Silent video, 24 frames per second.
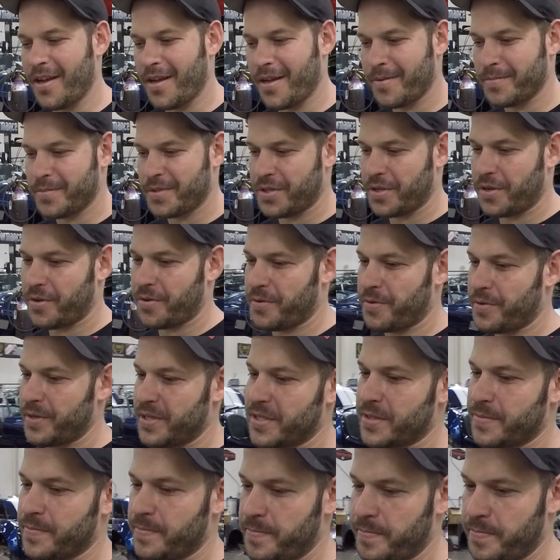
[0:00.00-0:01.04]
So
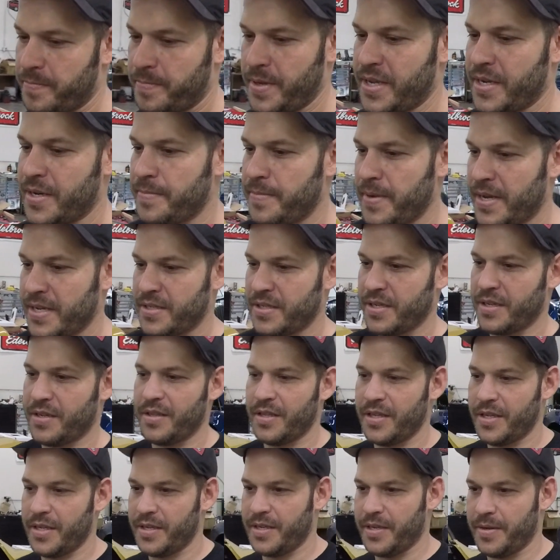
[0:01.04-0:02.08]
it's been
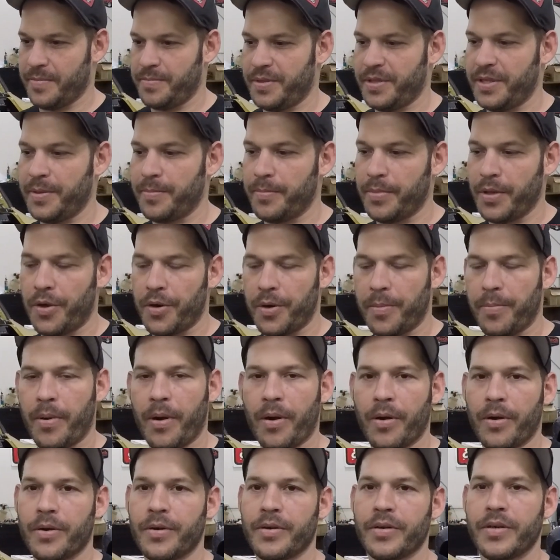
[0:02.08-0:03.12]
basically completely blown
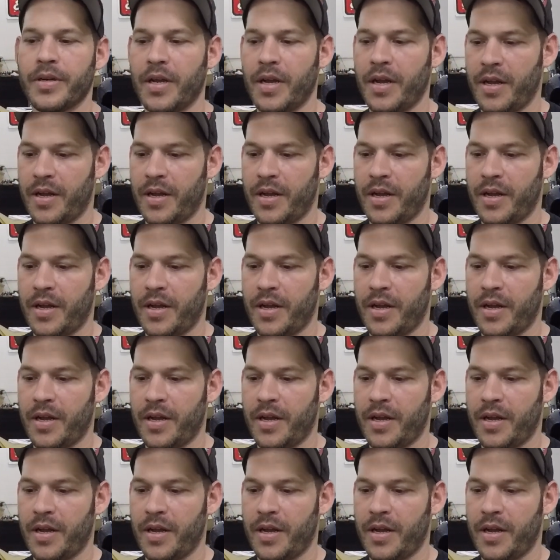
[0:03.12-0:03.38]
apart.